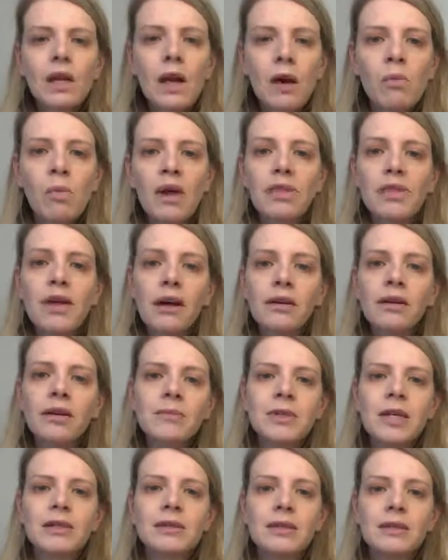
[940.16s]
What
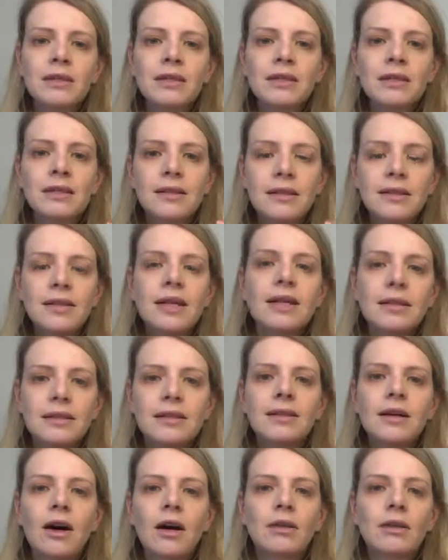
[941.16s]
thallium does is it
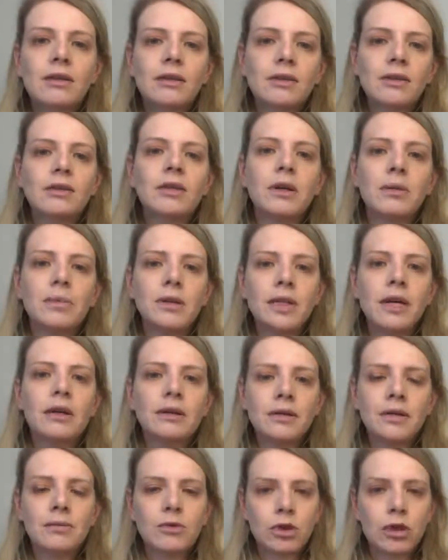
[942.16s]
sits on the sodium
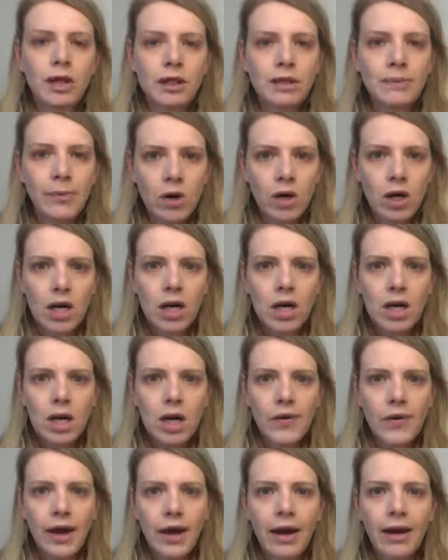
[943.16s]
potassium transporter,
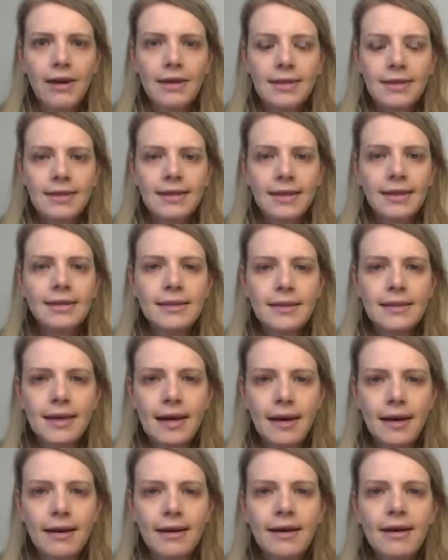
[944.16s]
okay? Sits
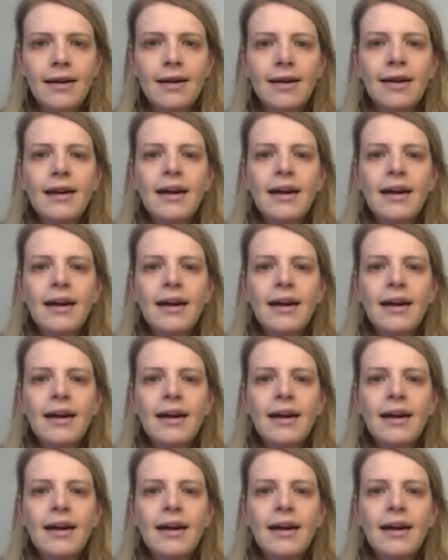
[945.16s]
there.